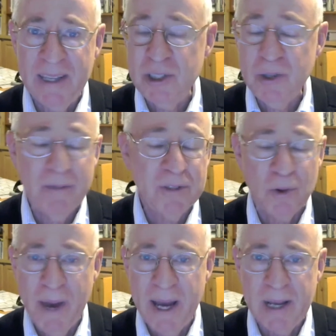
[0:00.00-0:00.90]
unless you have a
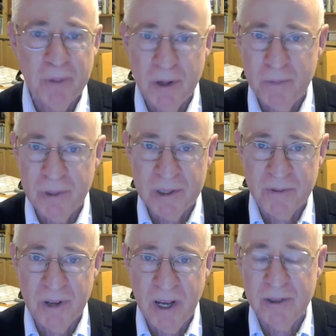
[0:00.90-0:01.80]
dramatic purpose
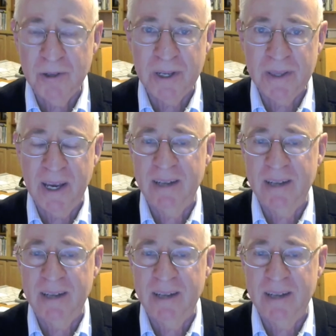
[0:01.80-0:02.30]
for not doing that.